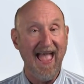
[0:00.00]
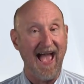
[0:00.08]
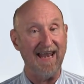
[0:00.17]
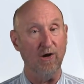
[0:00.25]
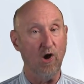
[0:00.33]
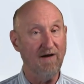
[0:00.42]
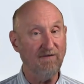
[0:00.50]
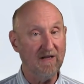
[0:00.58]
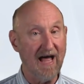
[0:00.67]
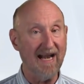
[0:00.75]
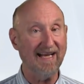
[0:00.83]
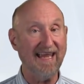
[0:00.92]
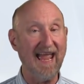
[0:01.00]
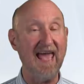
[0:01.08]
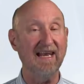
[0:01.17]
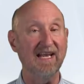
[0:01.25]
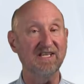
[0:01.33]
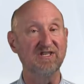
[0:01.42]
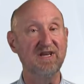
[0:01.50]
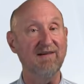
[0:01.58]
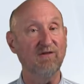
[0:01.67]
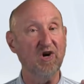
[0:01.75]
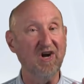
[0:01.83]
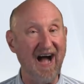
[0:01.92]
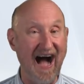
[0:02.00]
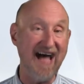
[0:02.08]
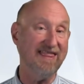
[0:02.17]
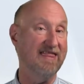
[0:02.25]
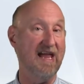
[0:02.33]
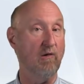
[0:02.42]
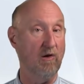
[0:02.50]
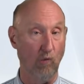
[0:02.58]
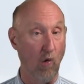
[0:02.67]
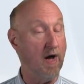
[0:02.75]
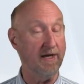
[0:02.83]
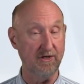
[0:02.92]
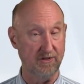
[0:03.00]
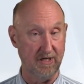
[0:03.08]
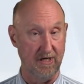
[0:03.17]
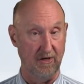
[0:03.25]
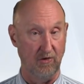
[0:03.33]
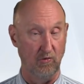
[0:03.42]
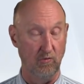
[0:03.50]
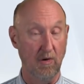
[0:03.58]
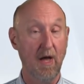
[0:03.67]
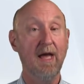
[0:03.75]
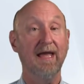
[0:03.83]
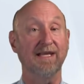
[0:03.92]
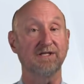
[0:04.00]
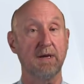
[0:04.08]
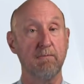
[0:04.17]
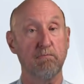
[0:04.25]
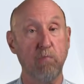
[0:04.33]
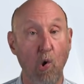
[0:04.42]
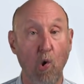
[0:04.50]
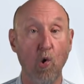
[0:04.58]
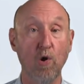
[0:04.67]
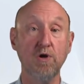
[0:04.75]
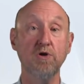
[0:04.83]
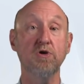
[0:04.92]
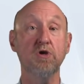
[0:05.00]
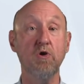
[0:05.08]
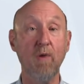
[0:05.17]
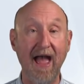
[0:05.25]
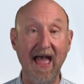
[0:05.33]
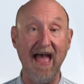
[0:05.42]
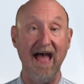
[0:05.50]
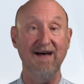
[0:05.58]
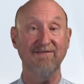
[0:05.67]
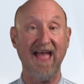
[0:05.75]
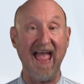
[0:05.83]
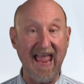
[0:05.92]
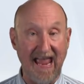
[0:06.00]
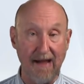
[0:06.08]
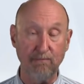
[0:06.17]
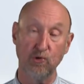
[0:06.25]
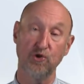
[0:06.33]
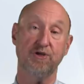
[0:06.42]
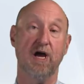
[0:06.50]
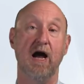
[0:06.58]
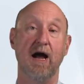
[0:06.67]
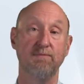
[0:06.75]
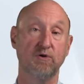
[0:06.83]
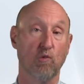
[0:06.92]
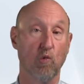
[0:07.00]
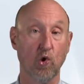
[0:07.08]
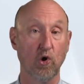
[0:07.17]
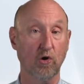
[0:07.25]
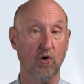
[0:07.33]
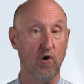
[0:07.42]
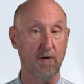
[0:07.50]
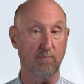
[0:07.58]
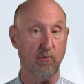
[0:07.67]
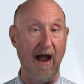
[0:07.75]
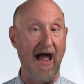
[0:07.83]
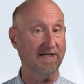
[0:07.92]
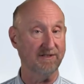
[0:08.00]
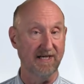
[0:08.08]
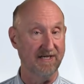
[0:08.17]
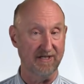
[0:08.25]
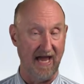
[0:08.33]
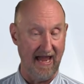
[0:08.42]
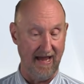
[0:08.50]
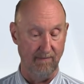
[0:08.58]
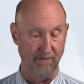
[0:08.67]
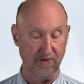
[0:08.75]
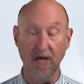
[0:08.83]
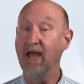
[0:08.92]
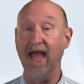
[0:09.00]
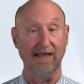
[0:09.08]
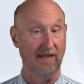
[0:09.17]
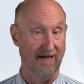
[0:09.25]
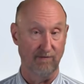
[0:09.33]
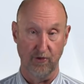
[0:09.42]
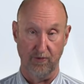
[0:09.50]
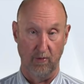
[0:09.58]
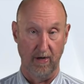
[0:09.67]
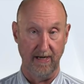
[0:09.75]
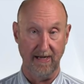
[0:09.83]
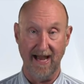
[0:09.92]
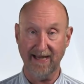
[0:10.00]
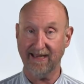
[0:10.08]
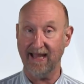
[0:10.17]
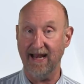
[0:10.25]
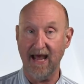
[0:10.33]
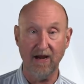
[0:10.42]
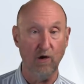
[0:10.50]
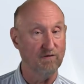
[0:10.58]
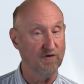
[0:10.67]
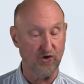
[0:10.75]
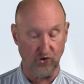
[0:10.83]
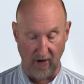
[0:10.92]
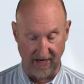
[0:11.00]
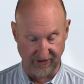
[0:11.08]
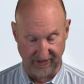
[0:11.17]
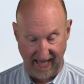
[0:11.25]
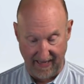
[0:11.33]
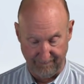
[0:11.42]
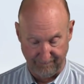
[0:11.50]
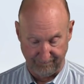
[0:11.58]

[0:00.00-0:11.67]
And an awful lot of candidates never got there at 1 and 2. It's important you have ample time to work on practice exams at level 3. I cannot overstress that.